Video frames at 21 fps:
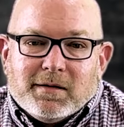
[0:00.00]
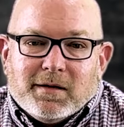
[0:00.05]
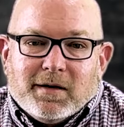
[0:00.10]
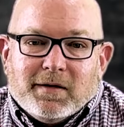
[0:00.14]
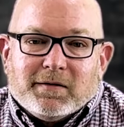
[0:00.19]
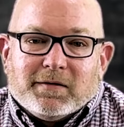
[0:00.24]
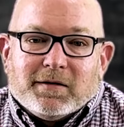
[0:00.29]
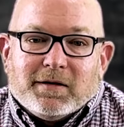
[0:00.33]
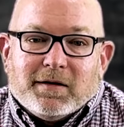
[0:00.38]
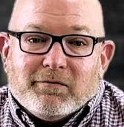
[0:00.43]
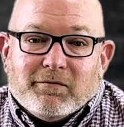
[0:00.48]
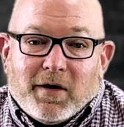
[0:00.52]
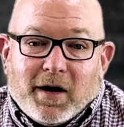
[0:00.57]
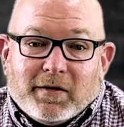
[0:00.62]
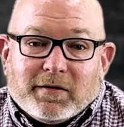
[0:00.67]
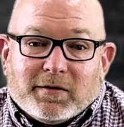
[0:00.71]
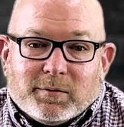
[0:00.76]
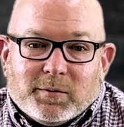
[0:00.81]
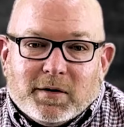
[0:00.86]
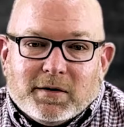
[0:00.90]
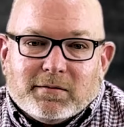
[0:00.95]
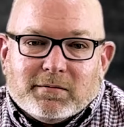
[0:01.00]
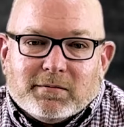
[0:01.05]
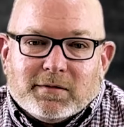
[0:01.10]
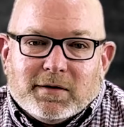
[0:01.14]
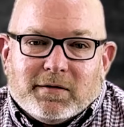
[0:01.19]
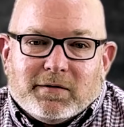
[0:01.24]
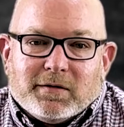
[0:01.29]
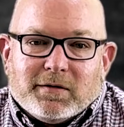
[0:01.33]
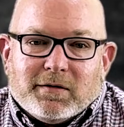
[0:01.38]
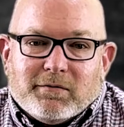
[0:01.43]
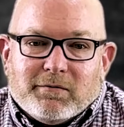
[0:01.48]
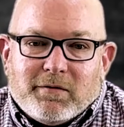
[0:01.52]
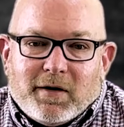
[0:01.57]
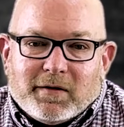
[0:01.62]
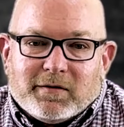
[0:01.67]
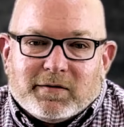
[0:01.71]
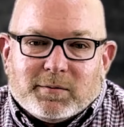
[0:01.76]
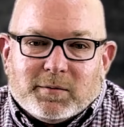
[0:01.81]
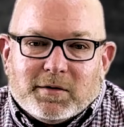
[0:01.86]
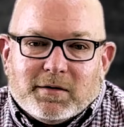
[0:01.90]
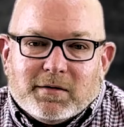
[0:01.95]
is an investment. It's an
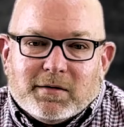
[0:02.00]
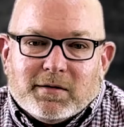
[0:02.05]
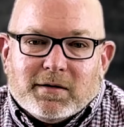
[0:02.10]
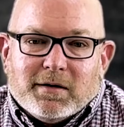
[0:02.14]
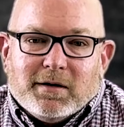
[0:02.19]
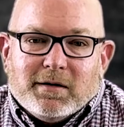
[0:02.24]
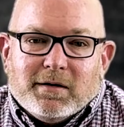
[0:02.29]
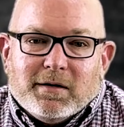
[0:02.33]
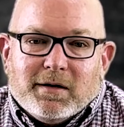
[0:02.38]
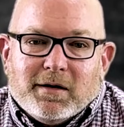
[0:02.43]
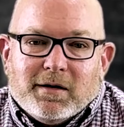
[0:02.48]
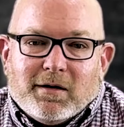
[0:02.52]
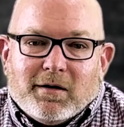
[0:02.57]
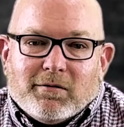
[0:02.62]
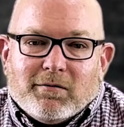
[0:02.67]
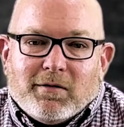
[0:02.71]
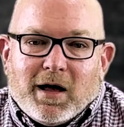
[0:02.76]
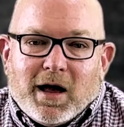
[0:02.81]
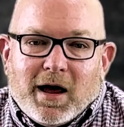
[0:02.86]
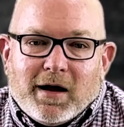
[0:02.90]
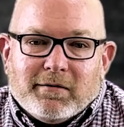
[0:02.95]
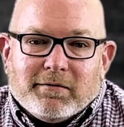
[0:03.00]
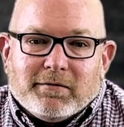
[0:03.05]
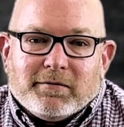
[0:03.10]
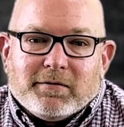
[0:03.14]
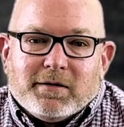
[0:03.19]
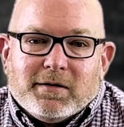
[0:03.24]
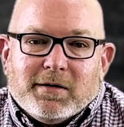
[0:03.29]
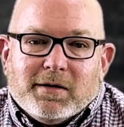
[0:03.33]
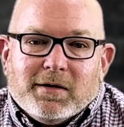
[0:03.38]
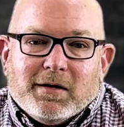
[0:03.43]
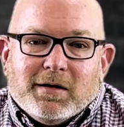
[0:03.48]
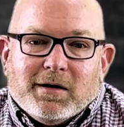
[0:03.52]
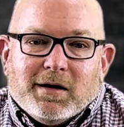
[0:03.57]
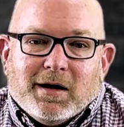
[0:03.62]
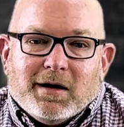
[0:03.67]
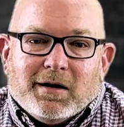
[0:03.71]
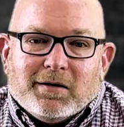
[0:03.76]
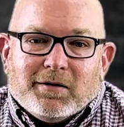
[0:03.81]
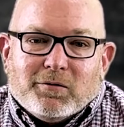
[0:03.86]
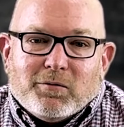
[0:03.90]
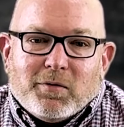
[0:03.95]
investment in our life
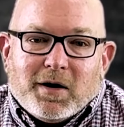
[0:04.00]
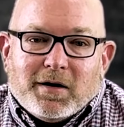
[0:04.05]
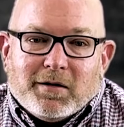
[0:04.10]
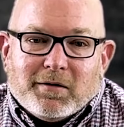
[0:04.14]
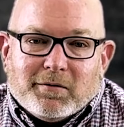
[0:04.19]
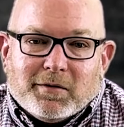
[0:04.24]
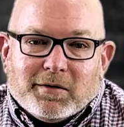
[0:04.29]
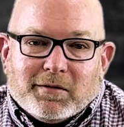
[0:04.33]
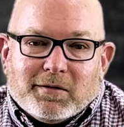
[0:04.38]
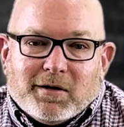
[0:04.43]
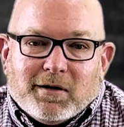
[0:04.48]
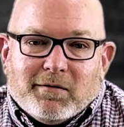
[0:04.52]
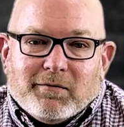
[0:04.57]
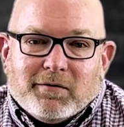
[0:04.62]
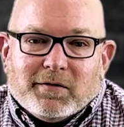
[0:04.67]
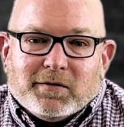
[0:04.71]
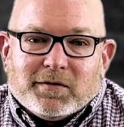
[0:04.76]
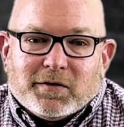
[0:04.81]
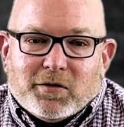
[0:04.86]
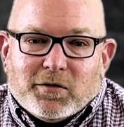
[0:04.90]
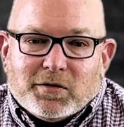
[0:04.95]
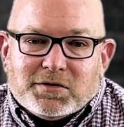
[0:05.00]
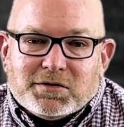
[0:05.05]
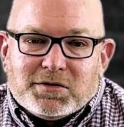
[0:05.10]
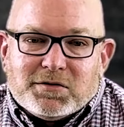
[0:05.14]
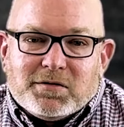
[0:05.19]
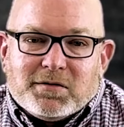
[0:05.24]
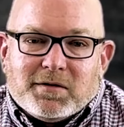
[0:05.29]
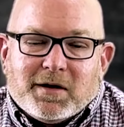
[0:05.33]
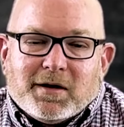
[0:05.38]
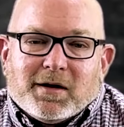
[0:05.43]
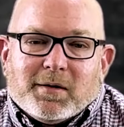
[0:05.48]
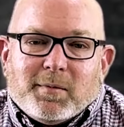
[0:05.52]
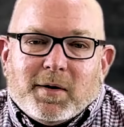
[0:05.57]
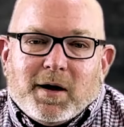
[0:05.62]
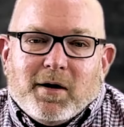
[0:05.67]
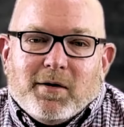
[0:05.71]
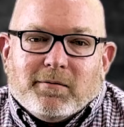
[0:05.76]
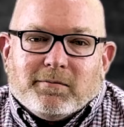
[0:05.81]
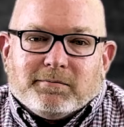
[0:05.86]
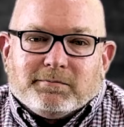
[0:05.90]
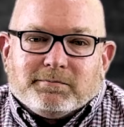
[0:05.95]
and in the way that we live. And so as you think
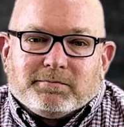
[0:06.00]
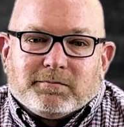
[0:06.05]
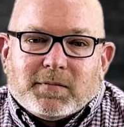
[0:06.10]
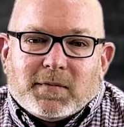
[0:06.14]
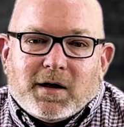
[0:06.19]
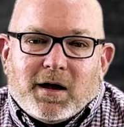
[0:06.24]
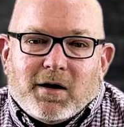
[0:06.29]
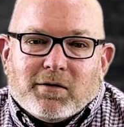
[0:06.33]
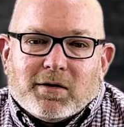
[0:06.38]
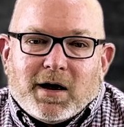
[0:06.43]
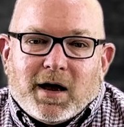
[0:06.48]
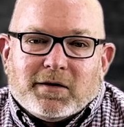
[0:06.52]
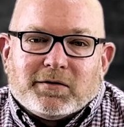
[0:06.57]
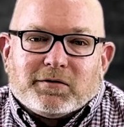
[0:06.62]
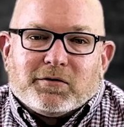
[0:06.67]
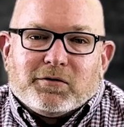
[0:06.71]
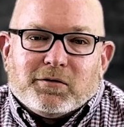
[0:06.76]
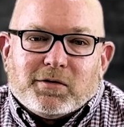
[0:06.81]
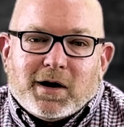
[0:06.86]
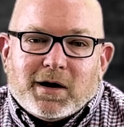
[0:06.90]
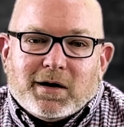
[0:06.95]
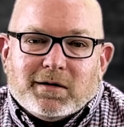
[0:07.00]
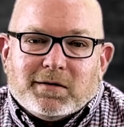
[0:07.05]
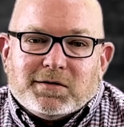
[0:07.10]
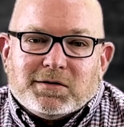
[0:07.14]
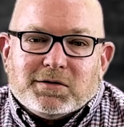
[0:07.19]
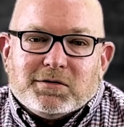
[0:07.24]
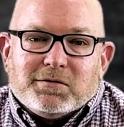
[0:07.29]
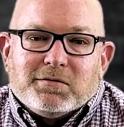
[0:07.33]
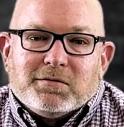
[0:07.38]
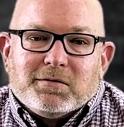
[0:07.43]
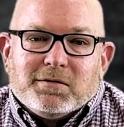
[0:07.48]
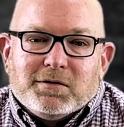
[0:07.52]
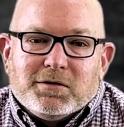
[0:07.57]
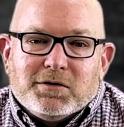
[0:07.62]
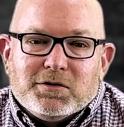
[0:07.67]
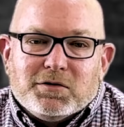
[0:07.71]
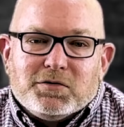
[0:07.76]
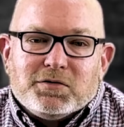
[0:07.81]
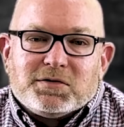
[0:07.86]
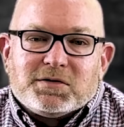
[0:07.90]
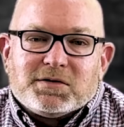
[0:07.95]
about how God's created you,
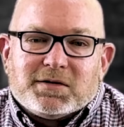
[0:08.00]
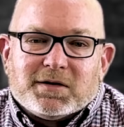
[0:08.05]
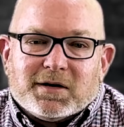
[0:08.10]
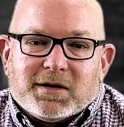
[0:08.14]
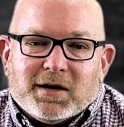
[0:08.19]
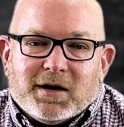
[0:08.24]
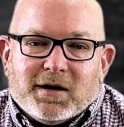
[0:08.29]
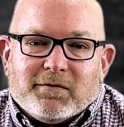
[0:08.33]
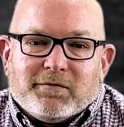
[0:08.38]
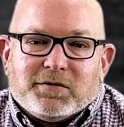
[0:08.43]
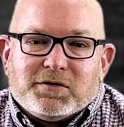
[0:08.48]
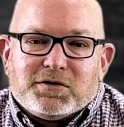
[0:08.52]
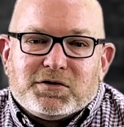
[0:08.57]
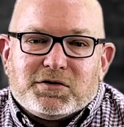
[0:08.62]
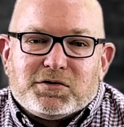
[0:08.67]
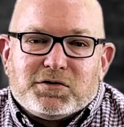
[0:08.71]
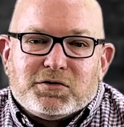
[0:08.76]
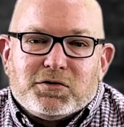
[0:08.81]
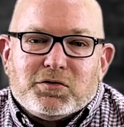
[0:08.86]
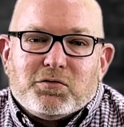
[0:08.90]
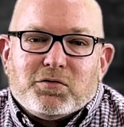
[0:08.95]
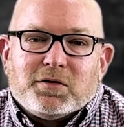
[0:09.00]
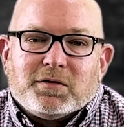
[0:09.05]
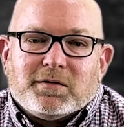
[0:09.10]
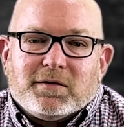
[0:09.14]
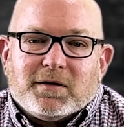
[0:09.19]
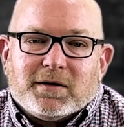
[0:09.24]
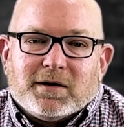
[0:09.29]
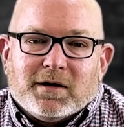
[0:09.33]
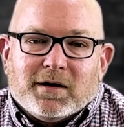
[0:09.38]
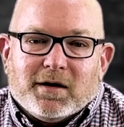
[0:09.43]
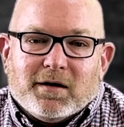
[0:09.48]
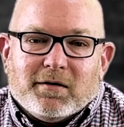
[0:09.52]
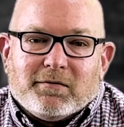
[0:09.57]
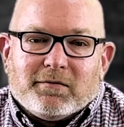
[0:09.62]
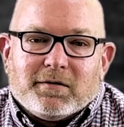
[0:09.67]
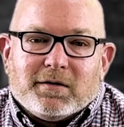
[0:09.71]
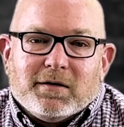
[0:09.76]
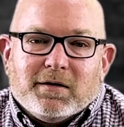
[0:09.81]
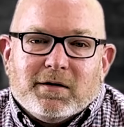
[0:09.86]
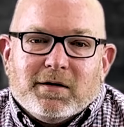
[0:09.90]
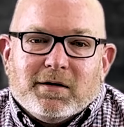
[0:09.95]
use the gift, steward the
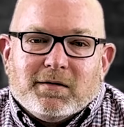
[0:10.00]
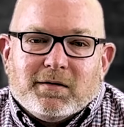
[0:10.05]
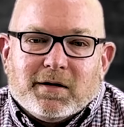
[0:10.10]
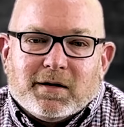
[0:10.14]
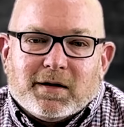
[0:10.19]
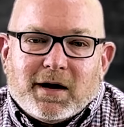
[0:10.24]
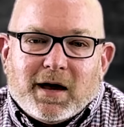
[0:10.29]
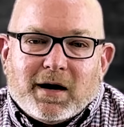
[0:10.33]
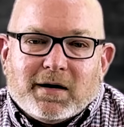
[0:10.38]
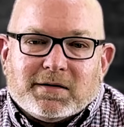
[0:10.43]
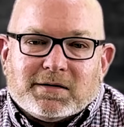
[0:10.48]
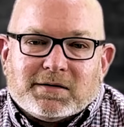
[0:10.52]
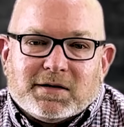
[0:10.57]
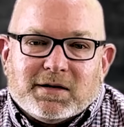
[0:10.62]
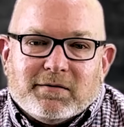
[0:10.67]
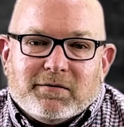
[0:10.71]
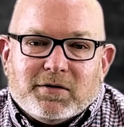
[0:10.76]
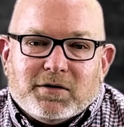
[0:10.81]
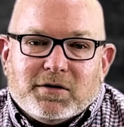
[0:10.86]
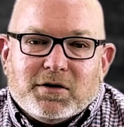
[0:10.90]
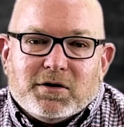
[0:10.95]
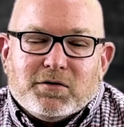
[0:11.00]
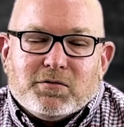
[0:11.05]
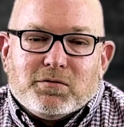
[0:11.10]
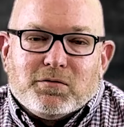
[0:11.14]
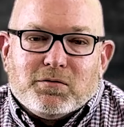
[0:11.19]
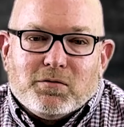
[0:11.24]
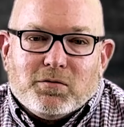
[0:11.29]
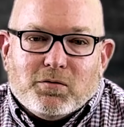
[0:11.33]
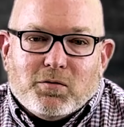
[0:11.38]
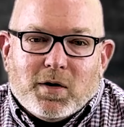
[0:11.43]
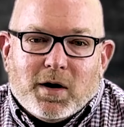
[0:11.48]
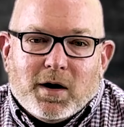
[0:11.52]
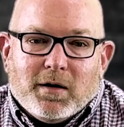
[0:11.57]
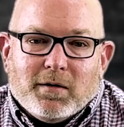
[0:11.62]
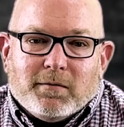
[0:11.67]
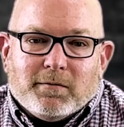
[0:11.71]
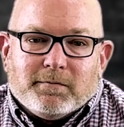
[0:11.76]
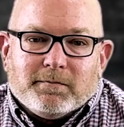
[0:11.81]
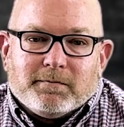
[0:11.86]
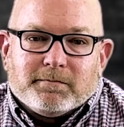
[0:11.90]
gift that God has given you well.